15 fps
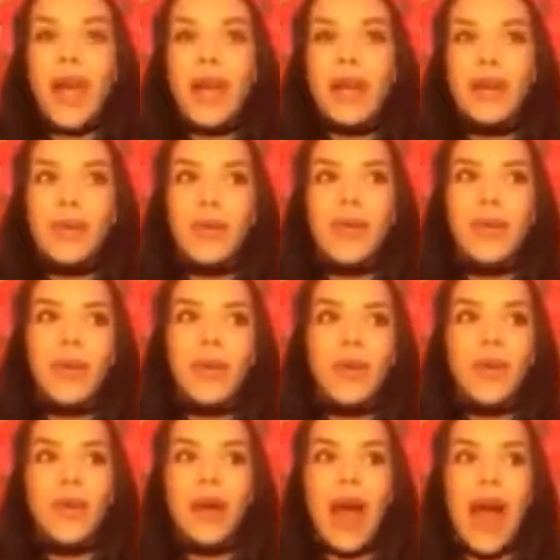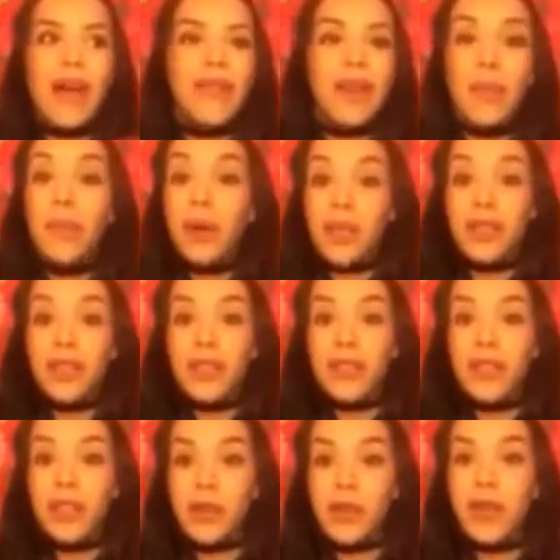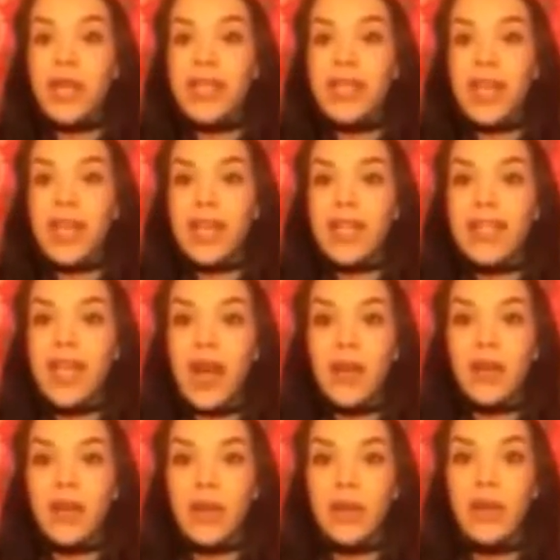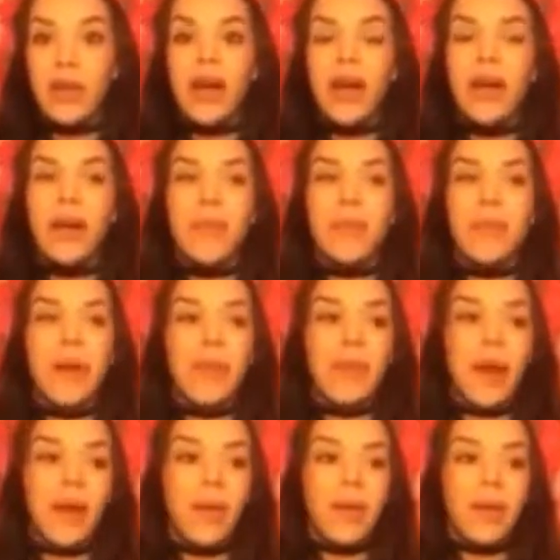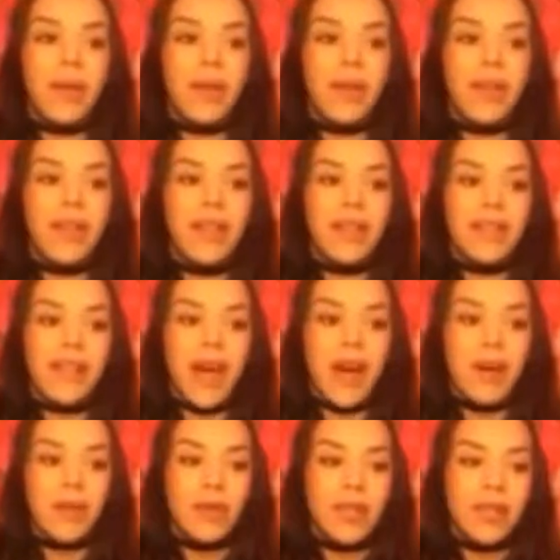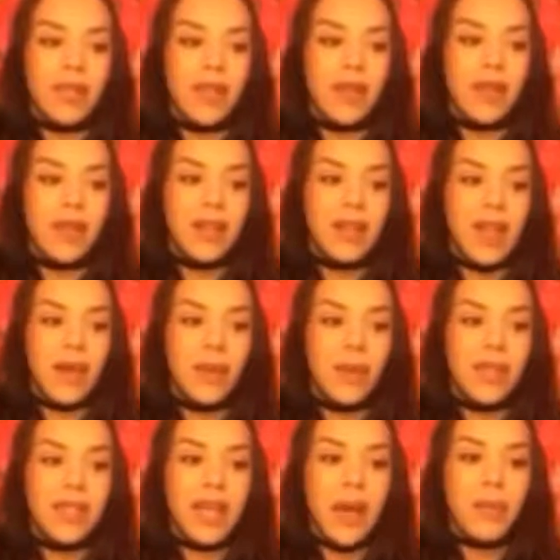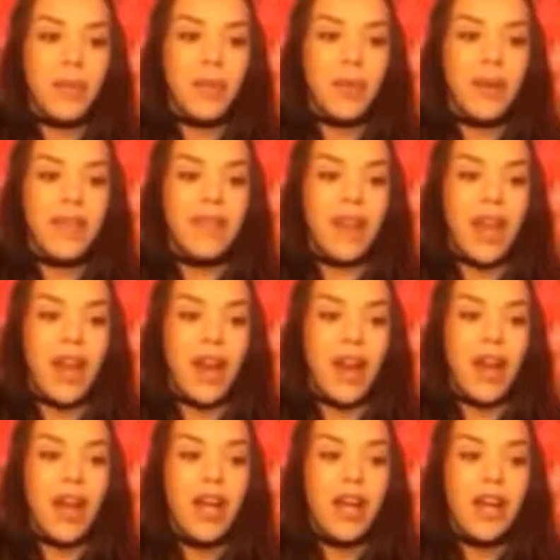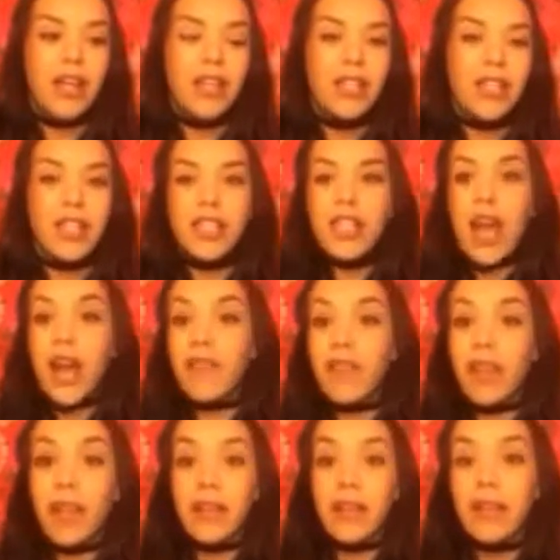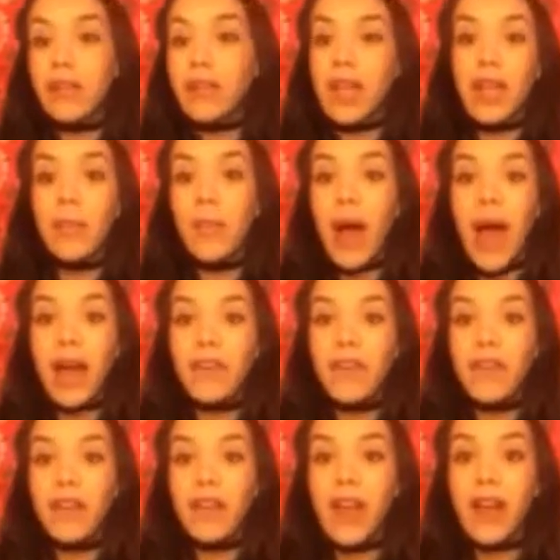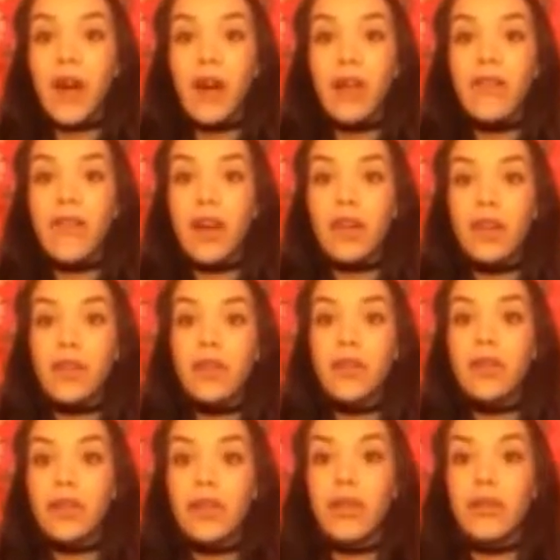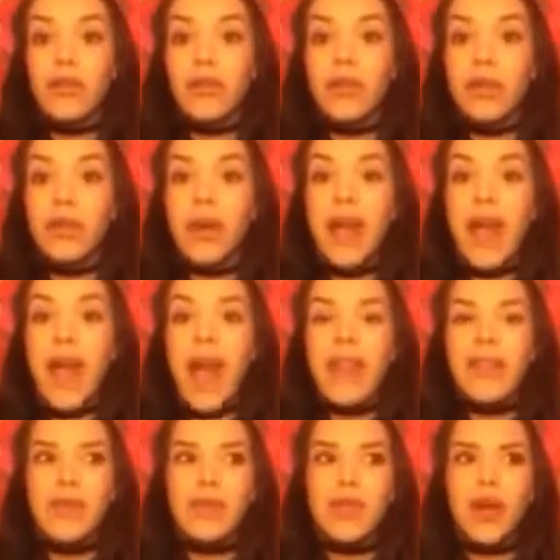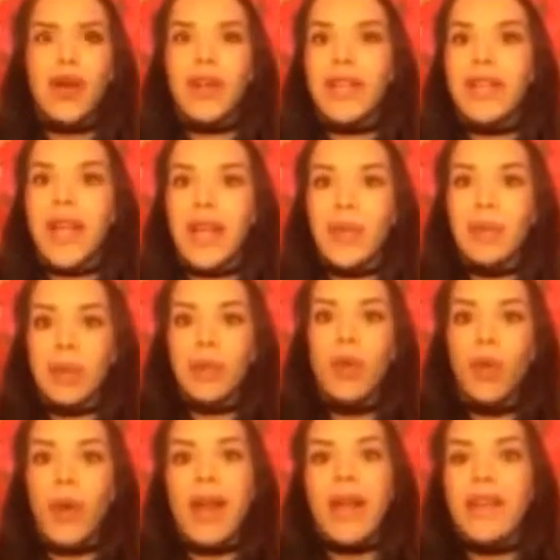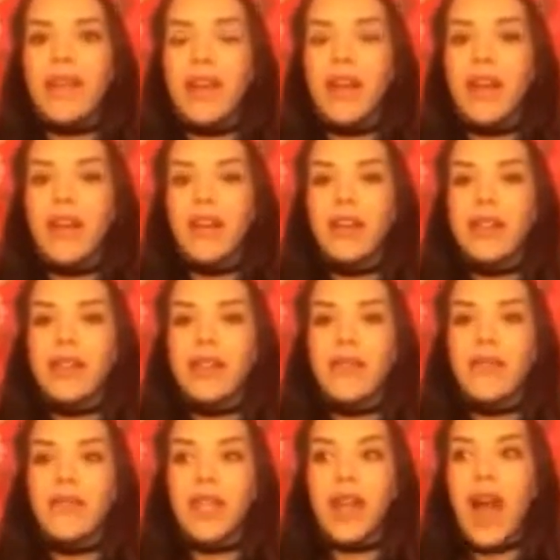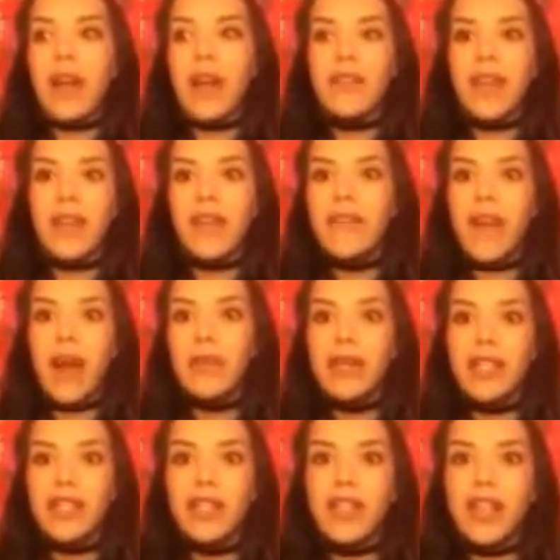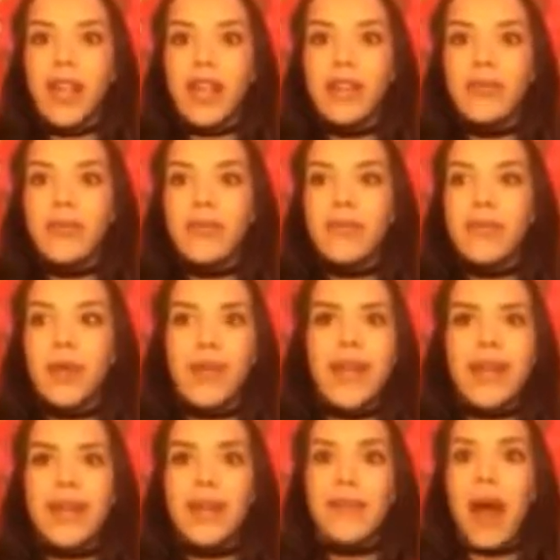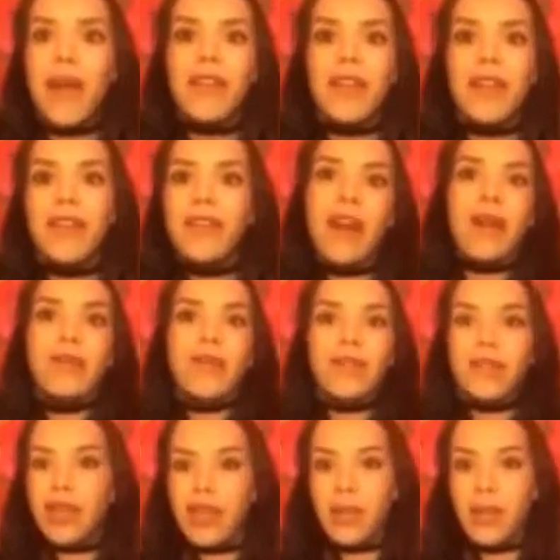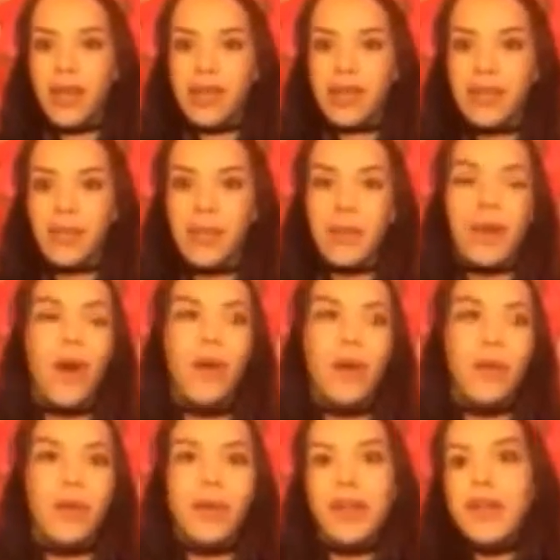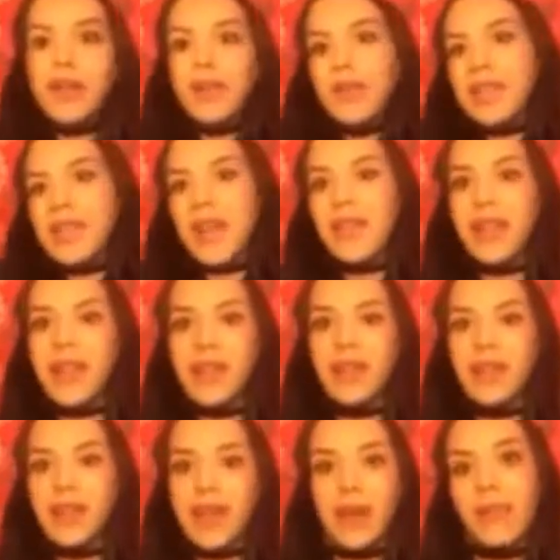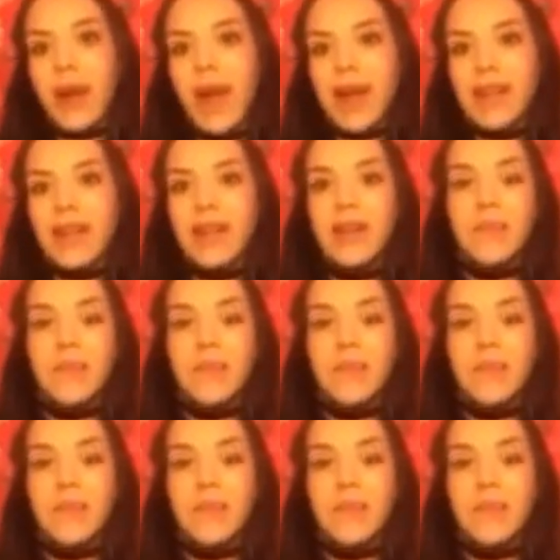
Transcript: I have a bunch of stories I could tell you about this house. One time we went there just to have a little kickback for all of our little crew, and there was already people waiting there to have a fat rager, and so we ended up having a fat rager anyways when all we wanted to do was have a little kickback.